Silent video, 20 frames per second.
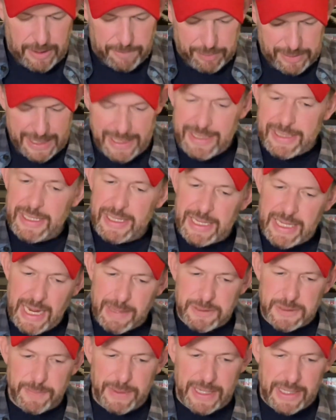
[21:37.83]
Planet of the
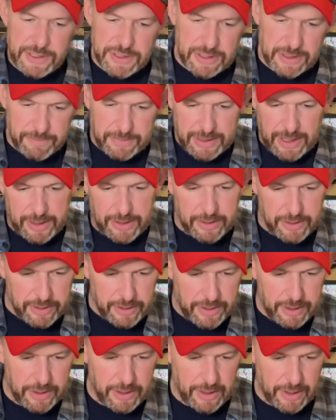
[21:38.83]
Apes page that I'm kind
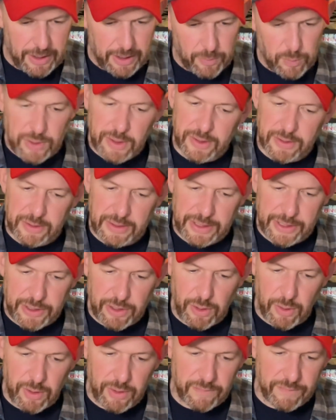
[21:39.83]
of willing to let
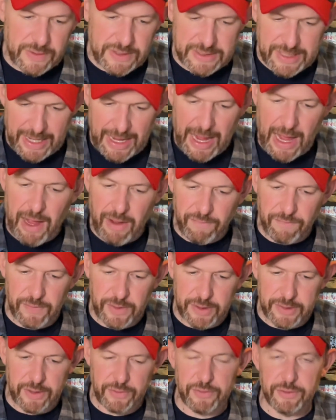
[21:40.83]
go of because I have
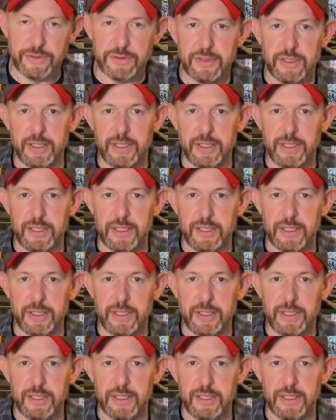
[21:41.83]
another